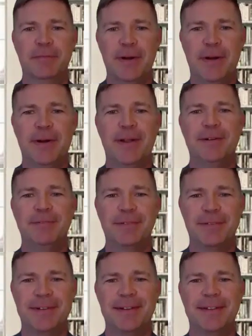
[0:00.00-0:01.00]
Fair
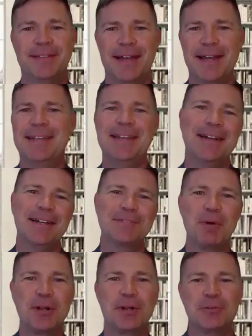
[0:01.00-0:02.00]
enough. Yeah,
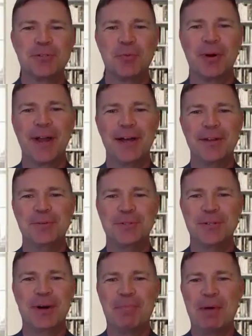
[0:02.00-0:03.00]
it's pretty close to what I do
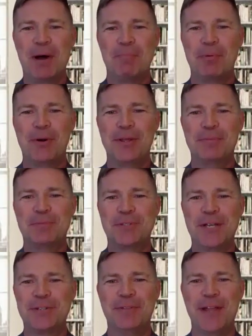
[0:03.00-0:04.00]
too. I'm pretty
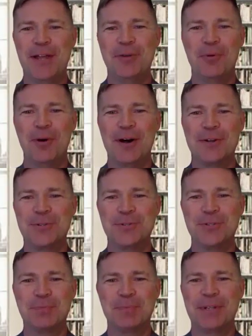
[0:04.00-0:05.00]
obsessive hand
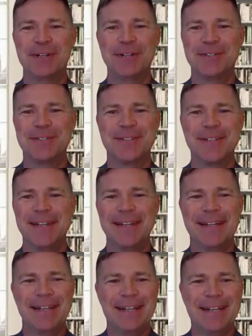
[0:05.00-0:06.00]
washer just because,
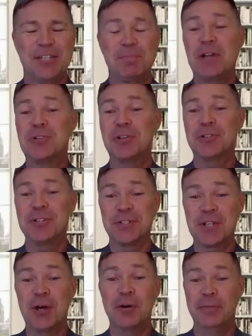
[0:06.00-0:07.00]
especially
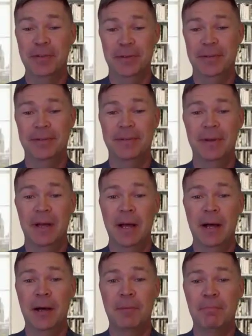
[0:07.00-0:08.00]
since COVID,
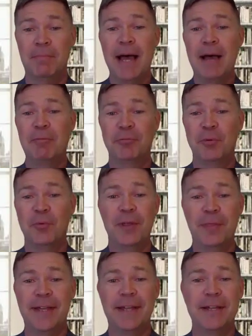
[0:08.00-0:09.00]
that was the
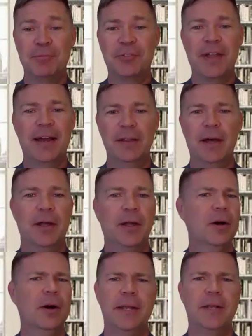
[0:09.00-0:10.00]
one thing. It was kind of
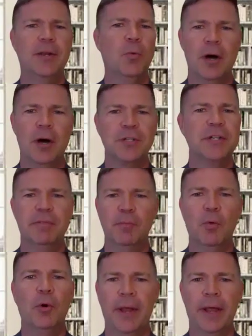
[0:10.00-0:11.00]
like, oh, I need to wash
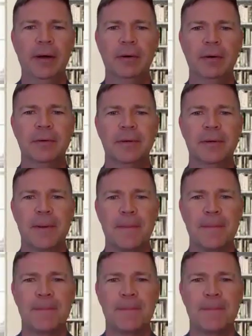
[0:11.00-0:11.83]
even more now.